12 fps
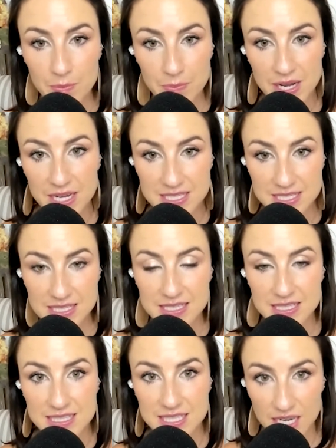But
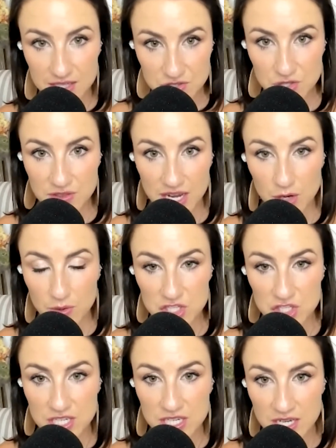to answer that
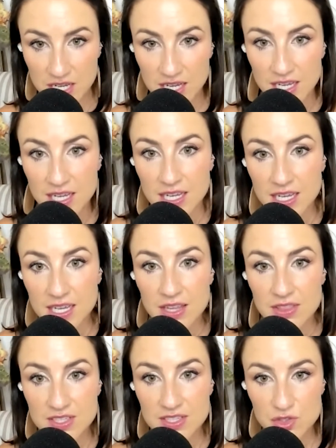question,
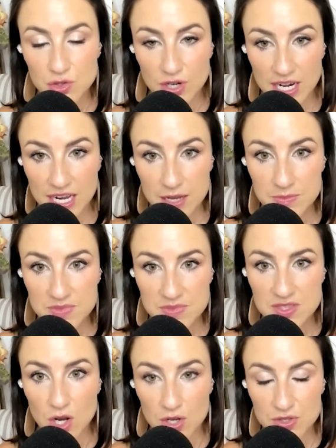these grams
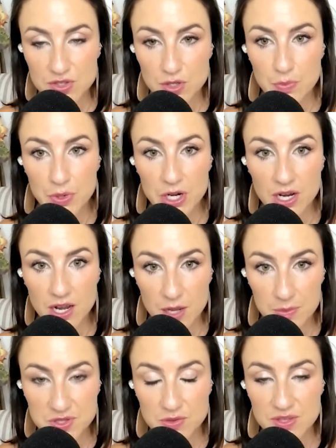are also per
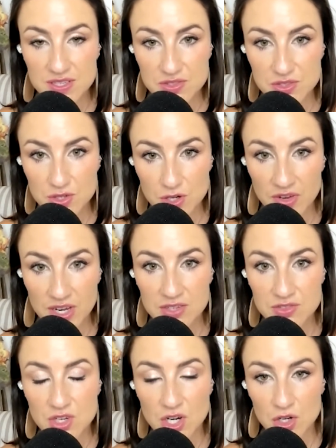cup. So these
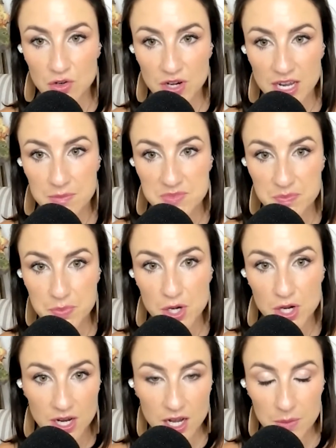servings are grams
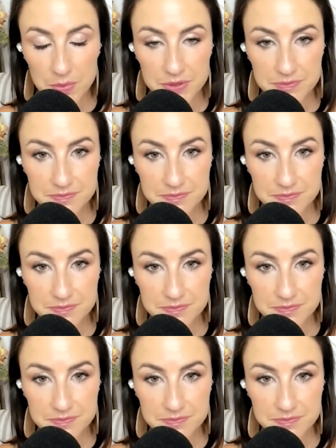per cup.